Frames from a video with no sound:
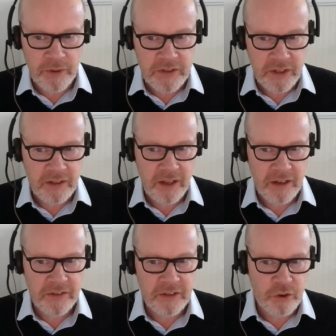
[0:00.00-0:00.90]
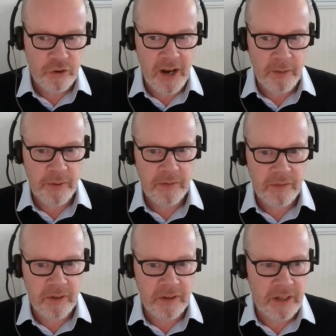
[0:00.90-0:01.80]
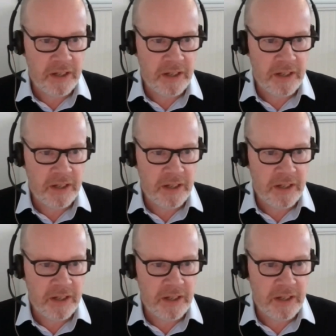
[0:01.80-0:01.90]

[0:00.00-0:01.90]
we see that as a trap that